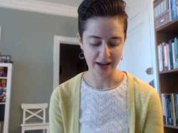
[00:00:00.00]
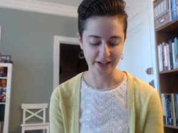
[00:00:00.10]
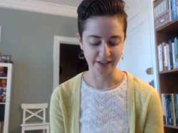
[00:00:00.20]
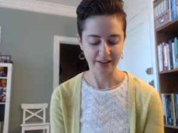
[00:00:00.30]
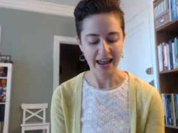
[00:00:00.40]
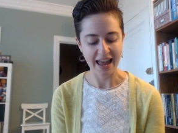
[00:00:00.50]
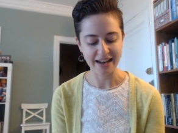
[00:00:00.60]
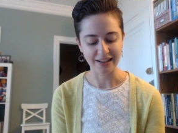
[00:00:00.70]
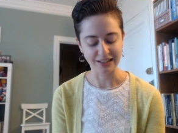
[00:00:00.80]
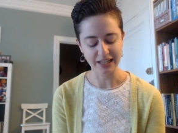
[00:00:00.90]
and an,
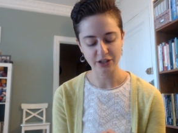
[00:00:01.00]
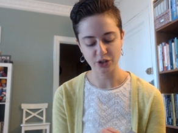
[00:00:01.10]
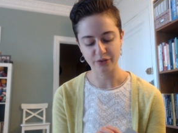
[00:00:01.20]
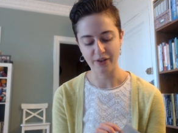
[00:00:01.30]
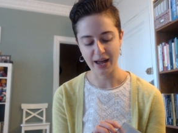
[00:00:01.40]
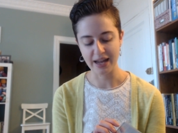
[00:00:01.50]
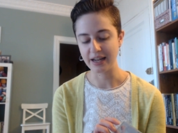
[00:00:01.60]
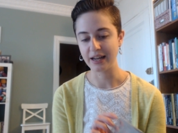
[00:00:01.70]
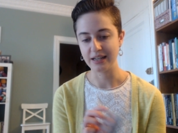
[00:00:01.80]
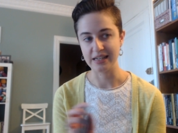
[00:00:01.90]

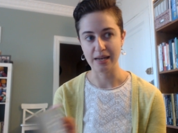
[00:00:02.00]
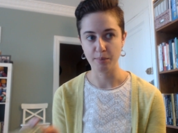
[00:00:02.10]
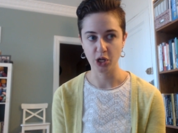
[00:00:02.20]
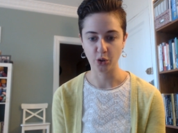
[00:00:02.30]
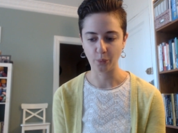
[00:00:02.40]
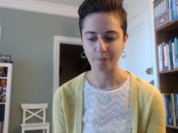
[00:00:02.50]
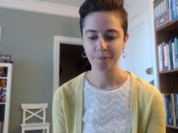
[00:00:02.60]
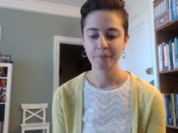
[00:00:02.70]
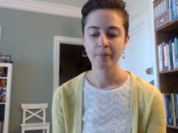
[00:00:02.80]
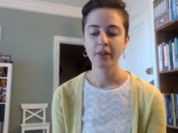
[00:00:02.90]
electrifying debut.
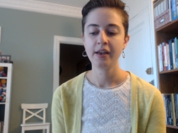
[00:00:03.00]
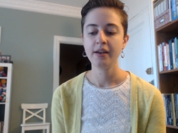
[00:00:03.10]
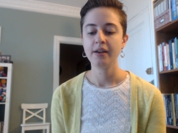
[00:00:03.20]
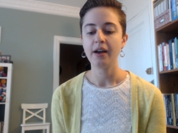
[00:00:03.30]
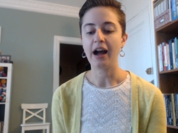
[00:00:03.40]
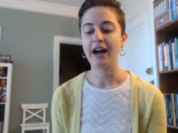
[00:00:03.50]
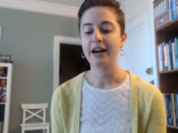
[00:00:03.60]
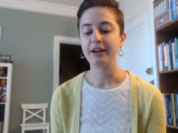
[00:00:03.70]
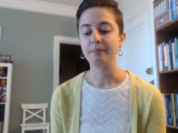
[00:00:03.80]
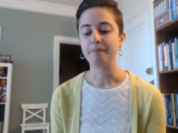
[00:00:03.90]

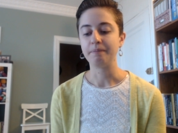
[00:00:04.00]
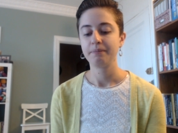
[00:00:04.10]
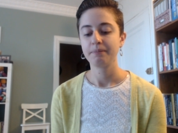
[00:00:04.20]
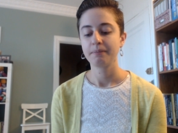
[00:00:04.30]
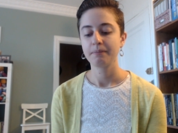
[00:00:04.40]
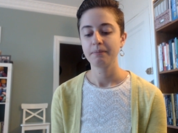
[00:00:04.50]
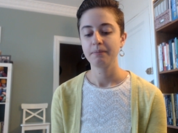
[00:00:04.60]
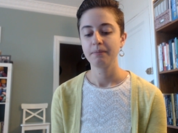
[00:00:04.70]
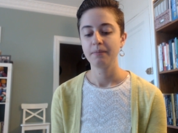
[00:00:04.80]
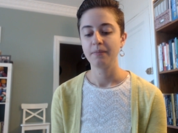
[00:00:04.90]
Um,
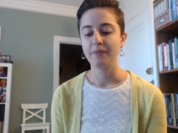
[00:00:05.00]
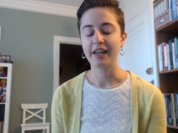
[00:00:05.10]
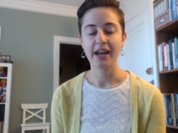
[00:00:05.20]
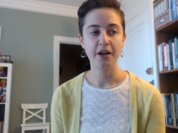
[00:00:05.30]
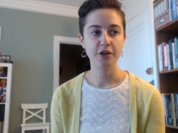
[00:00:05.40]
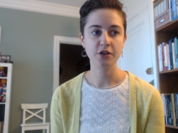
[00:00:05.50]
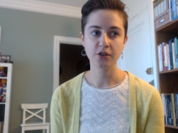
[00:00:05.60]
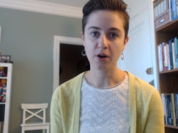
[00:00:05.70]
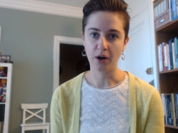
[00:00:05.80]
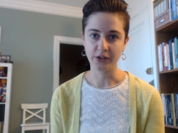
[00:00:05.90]
the characters
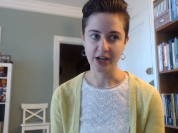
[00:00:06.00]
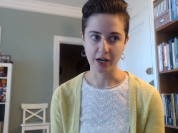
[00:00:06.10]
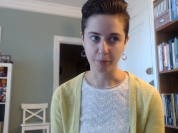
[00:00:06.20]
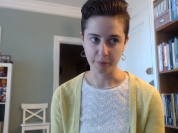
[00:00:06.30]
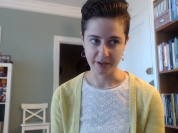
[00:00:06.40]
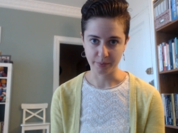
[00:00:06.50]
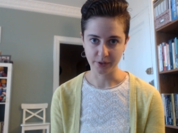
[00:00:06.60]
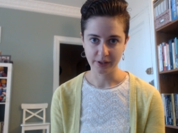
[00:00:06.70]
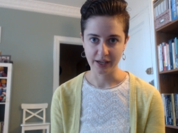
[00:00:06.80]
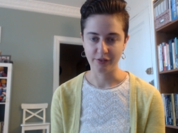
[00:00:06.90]
are all terrible
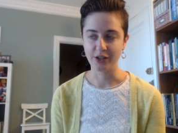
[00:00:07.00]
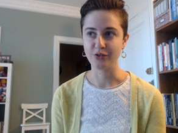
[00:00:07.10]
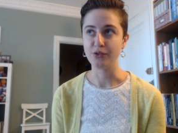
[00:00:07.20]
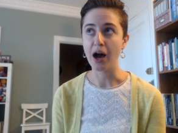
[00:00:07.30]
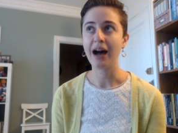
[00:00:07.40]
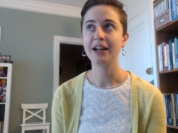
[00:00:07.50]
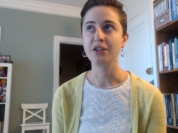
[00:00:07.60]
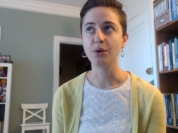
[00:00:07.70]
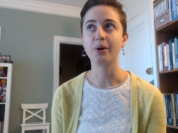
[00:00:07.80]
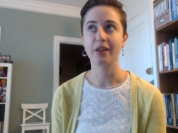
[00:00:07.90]
people. If it is not
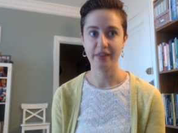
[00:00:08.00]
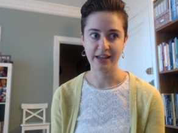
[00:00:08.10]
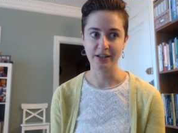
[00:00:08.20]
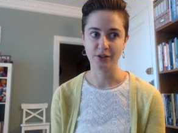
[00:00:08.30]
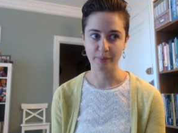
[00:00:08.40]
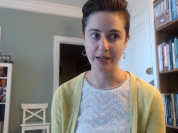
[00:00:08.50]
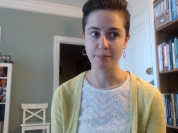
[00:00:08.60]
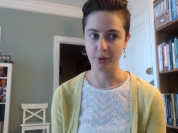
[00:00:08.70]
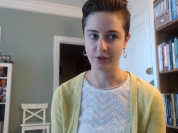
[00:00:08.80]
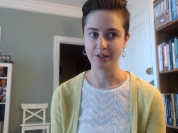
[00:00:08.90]
your thing to read
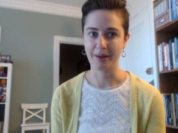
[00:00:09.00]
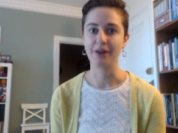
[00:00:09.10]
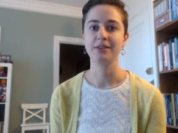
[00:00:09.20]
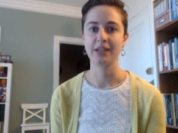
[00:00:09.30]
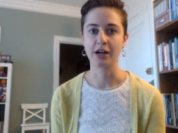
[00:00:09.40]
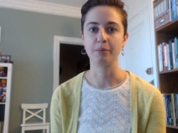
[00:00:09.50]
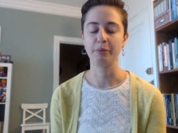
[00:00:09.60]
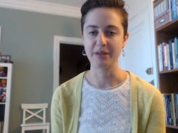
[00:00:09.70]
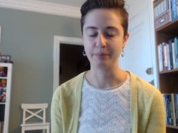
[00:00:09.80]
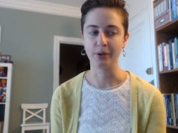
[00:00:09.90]
books about terrible
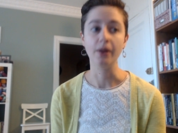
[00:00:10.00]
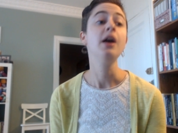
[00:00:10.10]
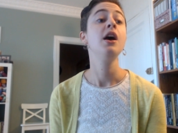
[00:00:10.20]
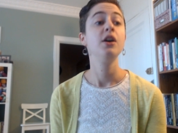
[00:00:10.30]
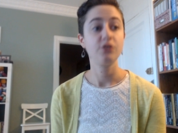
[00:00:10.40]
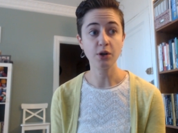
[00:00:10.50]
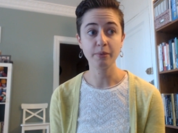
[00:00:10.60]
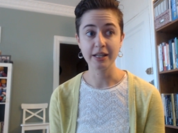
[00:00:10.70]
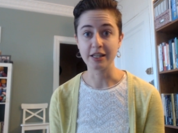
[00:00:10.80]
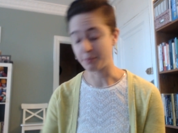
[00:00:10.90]
people, don't read this